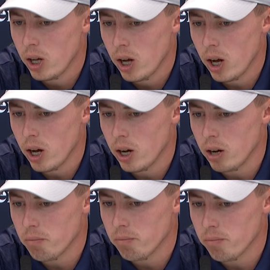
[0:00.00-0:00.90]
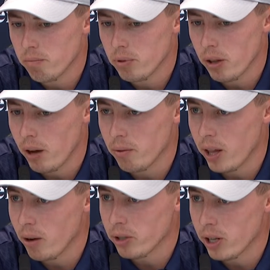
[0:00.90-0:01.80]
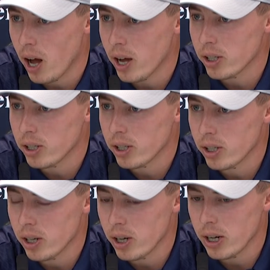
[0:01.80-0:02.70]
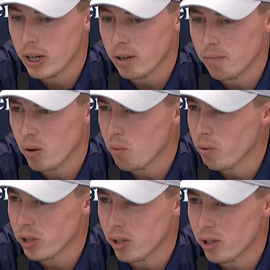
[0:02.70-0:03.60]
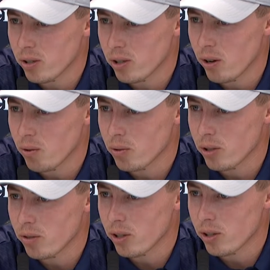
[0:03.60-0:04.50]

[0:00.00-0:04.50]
So that was nice. And what was the other, sorry, what was your first?